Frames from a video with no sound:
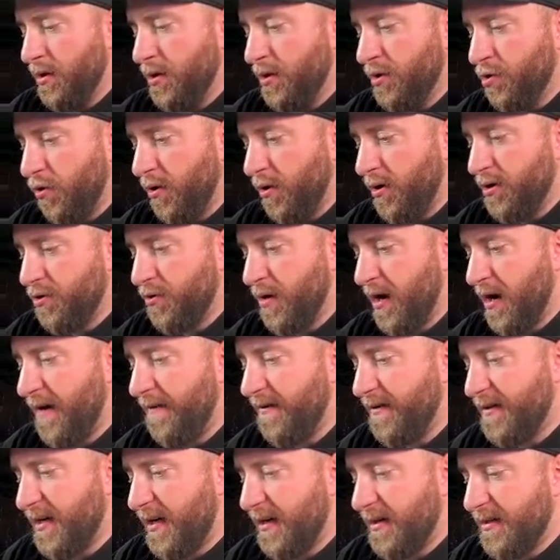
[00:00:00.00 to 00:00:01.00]
Jordan
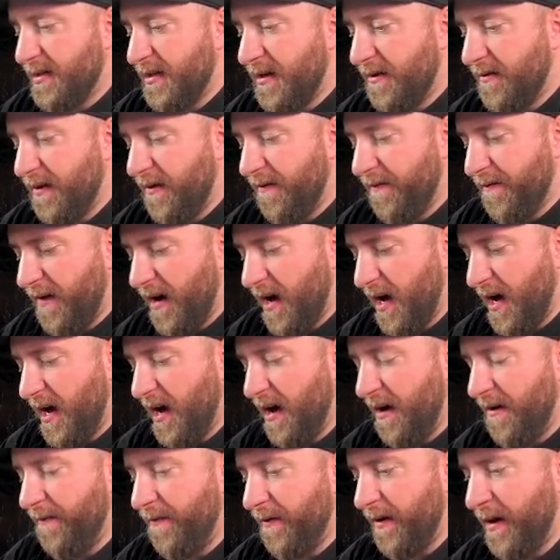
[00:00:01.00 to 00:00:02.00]
Travis out of
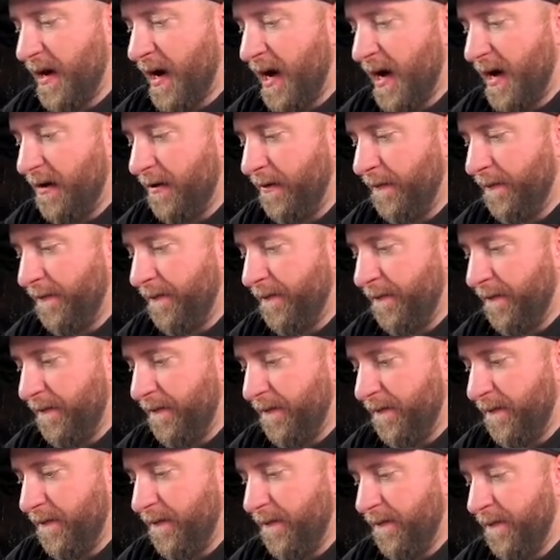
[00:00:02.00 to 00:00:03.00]
75, Kyle
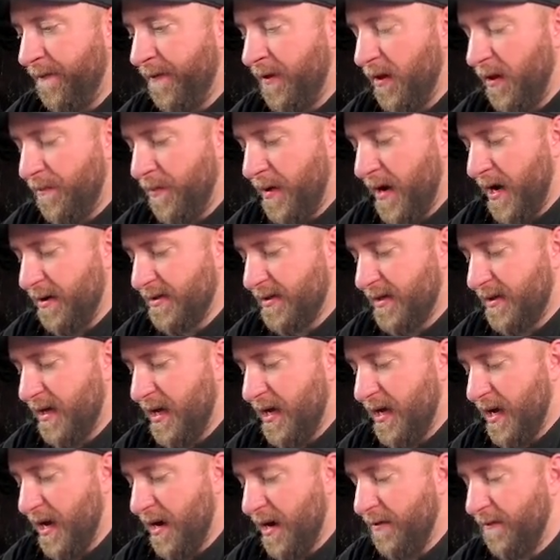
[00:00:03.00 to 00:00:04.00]

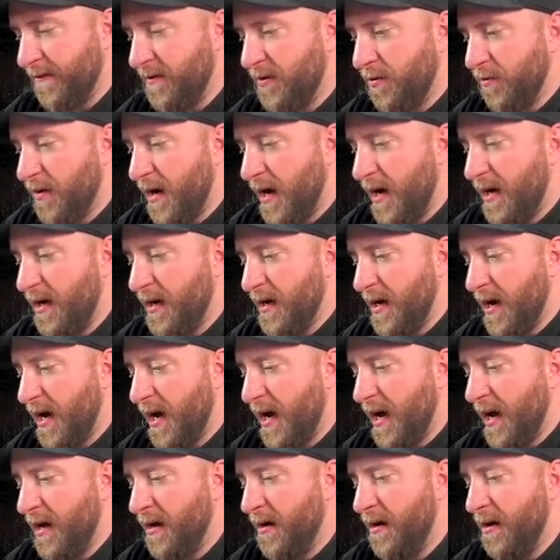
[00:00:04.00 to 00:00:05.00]
Filipowski out of
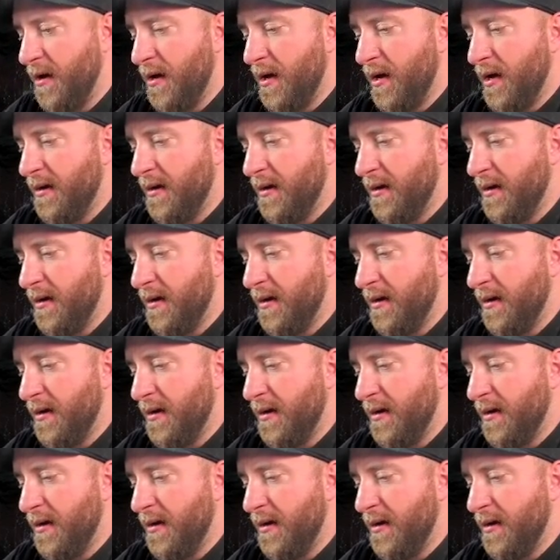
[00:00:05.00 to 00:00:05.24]
299,